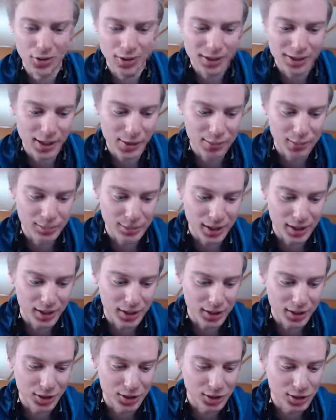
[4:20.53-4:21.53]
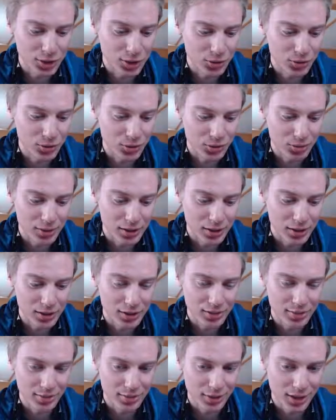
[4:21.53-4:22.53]
don't think I'm gonna continue to
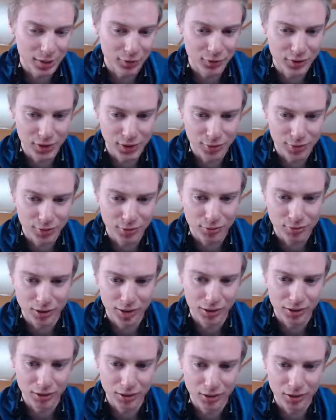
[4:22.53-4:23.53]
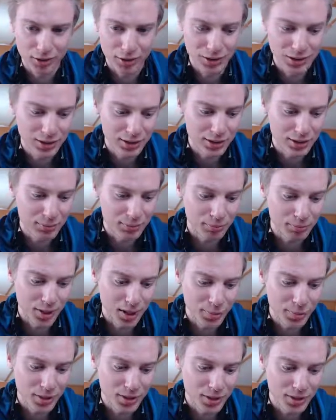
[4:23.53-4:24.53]
make like videos regularly.
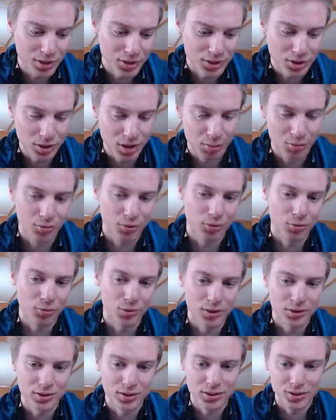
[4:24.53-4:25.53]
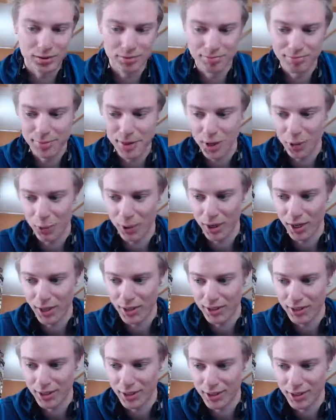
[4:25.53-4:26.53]
Maybe just upload once in a
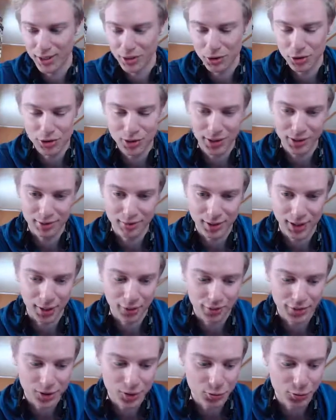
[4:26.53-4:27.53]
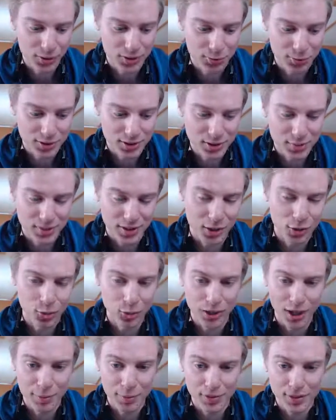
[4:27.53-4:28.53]
while, just like kind of this one when something
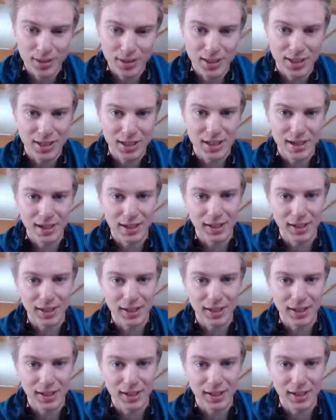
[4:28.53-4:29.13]
cool happens.